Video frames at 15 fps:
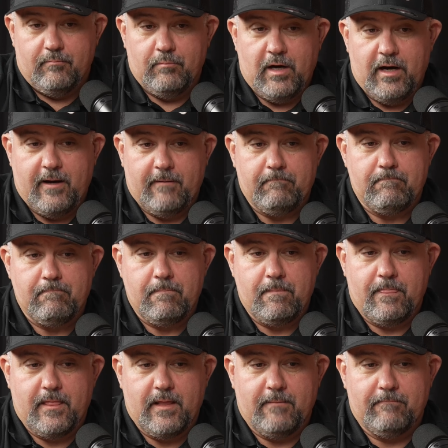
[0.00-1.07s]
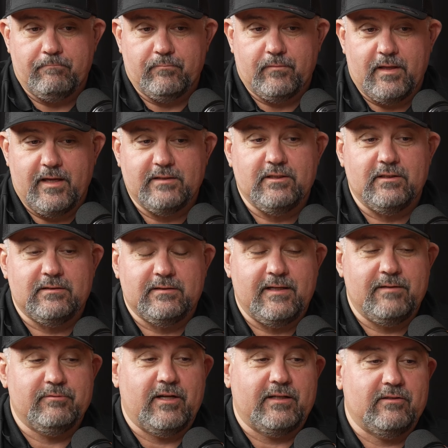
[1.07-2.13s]
but it just
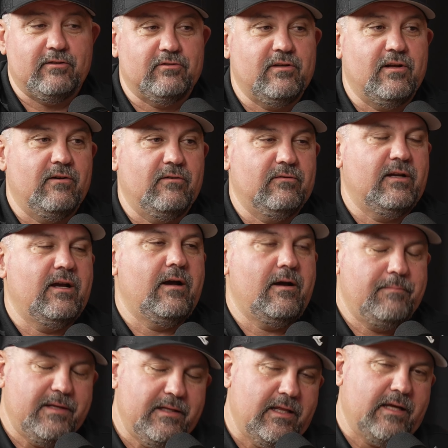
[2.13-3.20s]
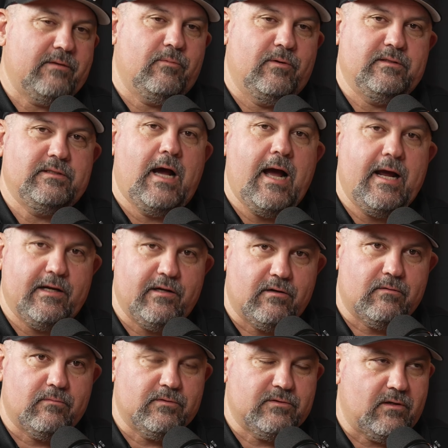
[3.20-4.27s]
seems like there's no. I mean, like when
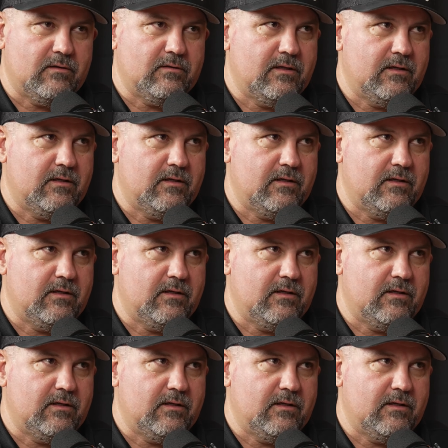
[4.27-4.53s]
Tiger was on